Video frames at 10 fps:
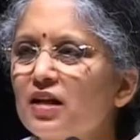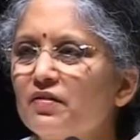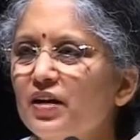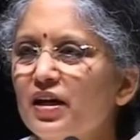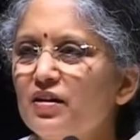of
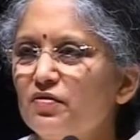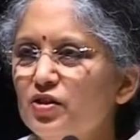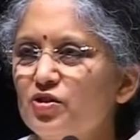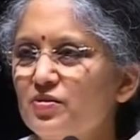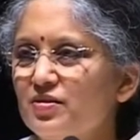sattvic
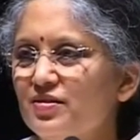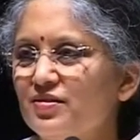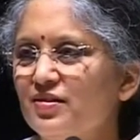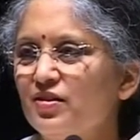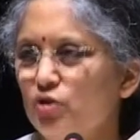
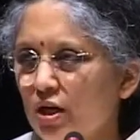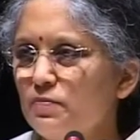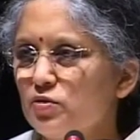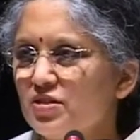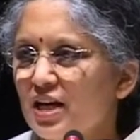individuals to
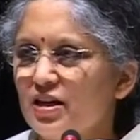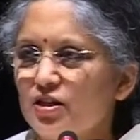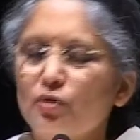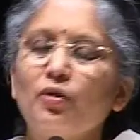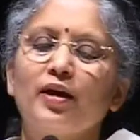keep
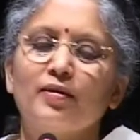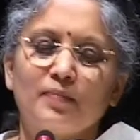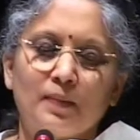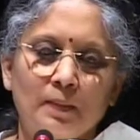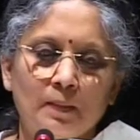society going.
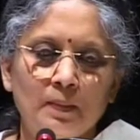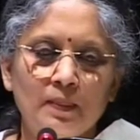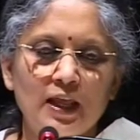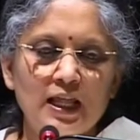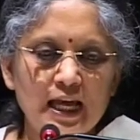
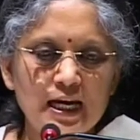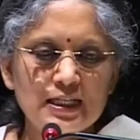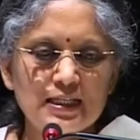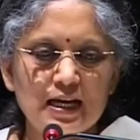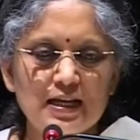And then
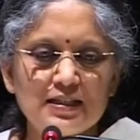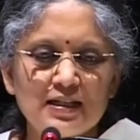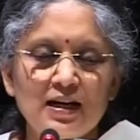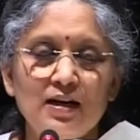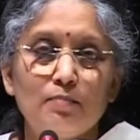he
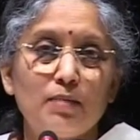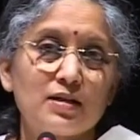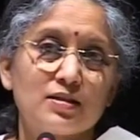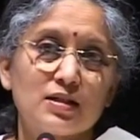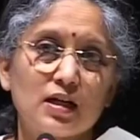says,
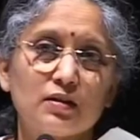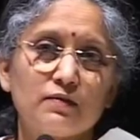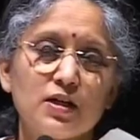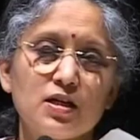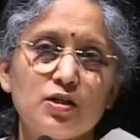but
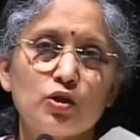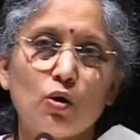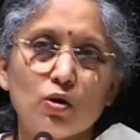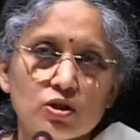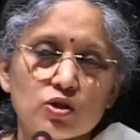sattva is
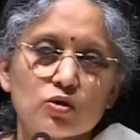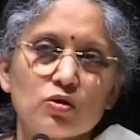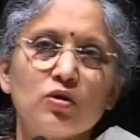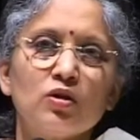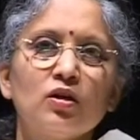
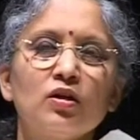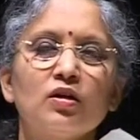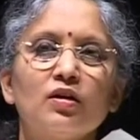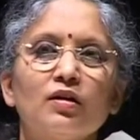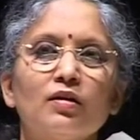also
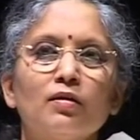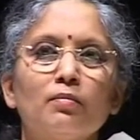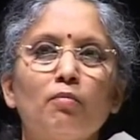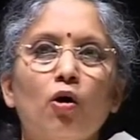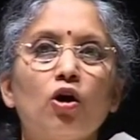
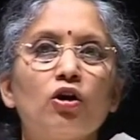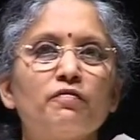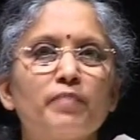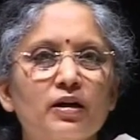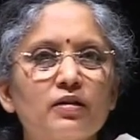born
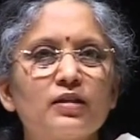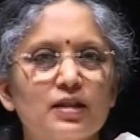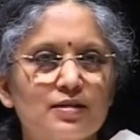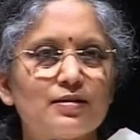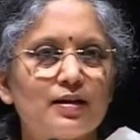of
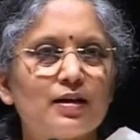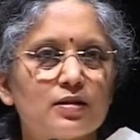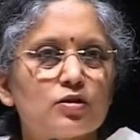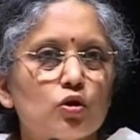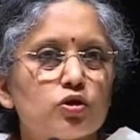prakriti. He said
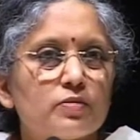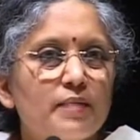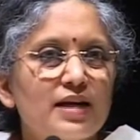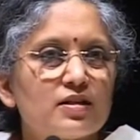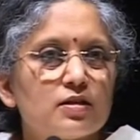that it's also
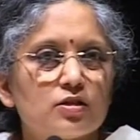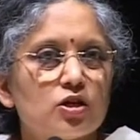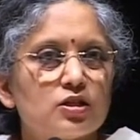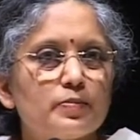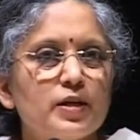matter,
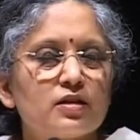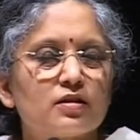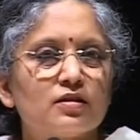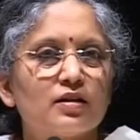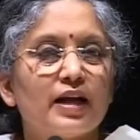it's not
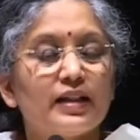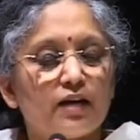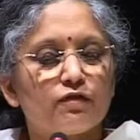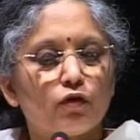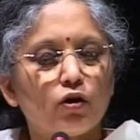spirit. And
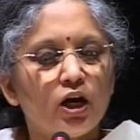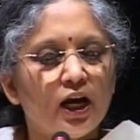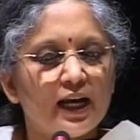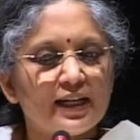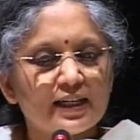therefore,
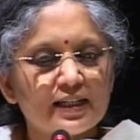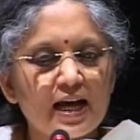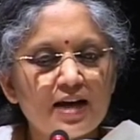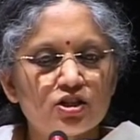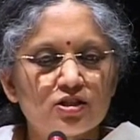it
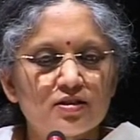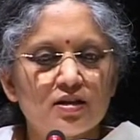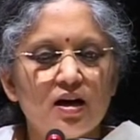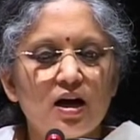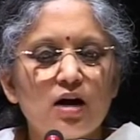
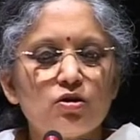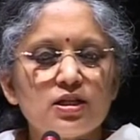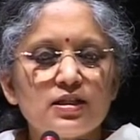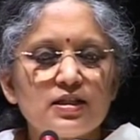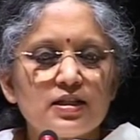attaches. How
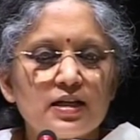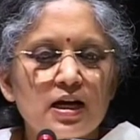does it